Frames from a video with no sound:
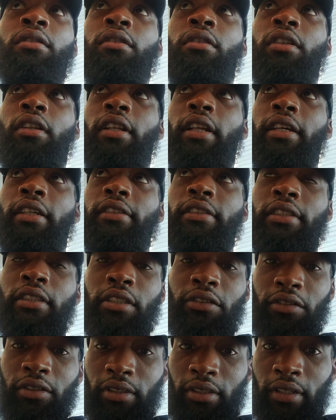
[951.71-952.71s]
Look like a
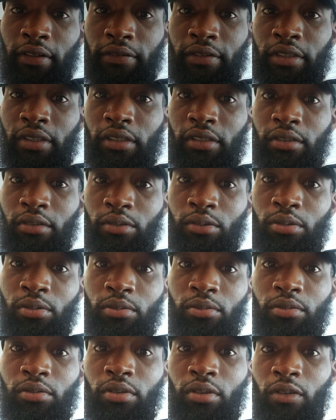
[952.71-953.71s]
serious conversation
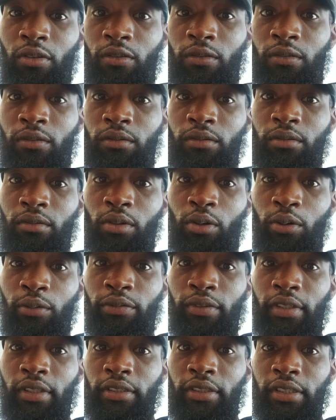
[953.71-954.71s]
too, so
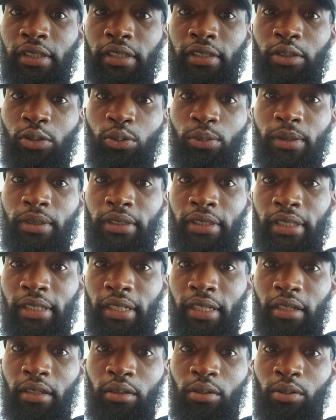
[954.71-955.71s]
hopefully she just do what she
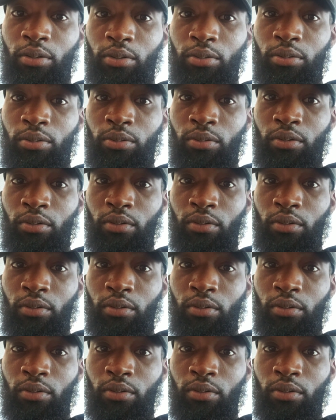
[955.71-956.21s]
need to do,